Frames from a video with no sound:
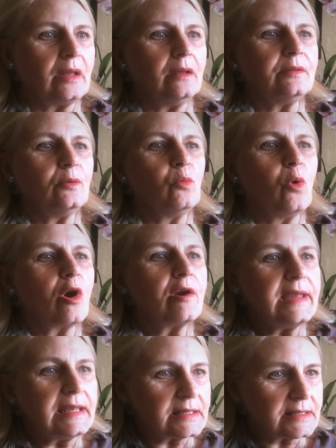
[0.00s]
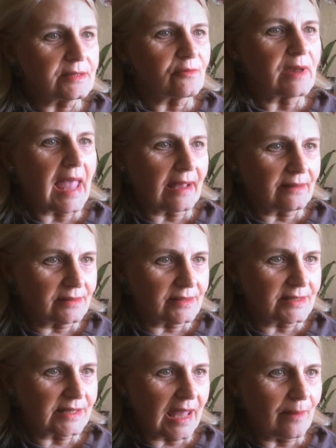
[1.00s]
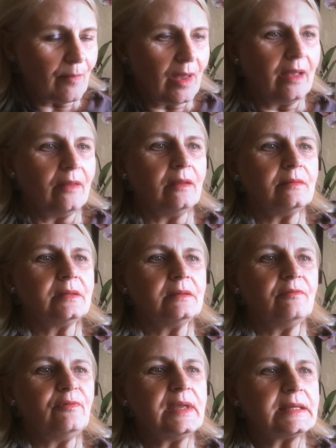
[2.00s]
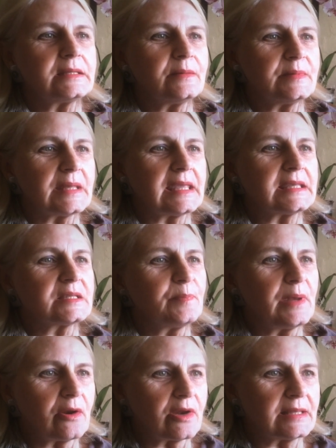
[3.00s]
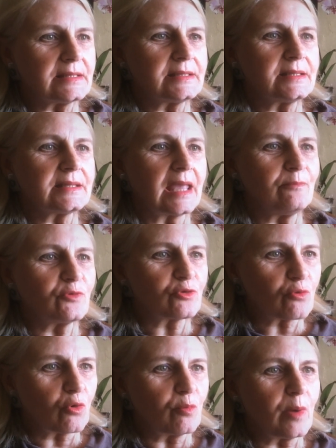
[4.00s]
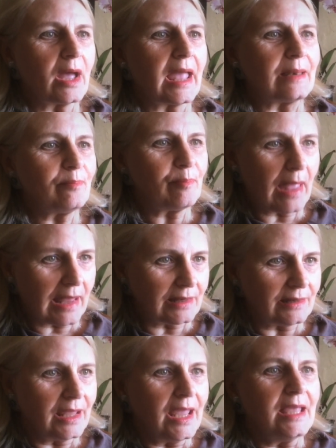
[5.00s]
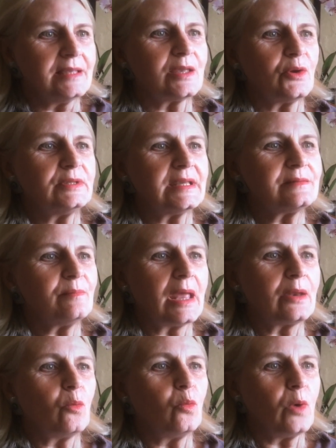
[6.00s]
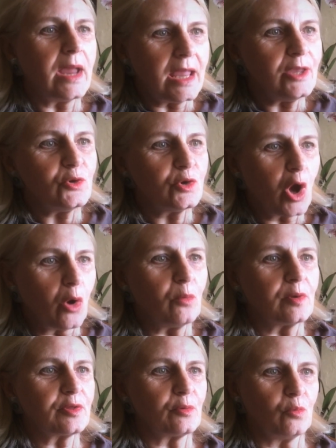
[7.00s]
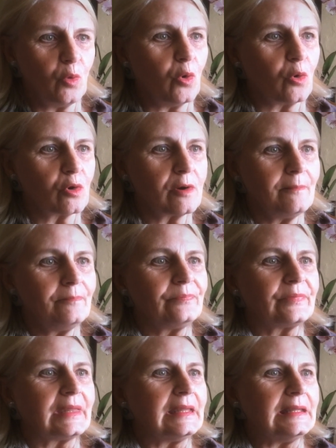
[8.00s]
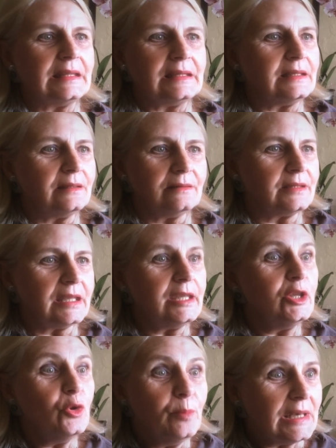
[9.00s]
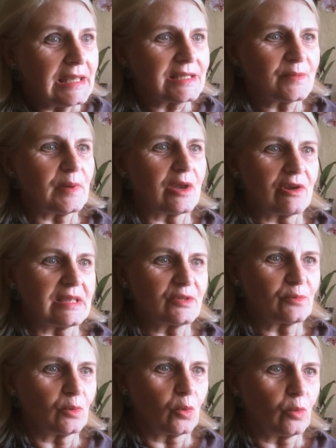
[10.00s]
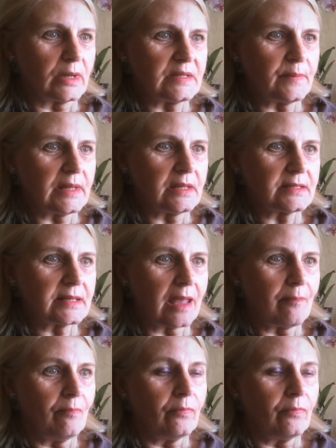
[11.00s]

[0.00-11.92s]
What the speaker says: The warriors react the same. The victims experience the same trauma and pain. So it doesn't matter where you go with a war, the human experience will always be the same.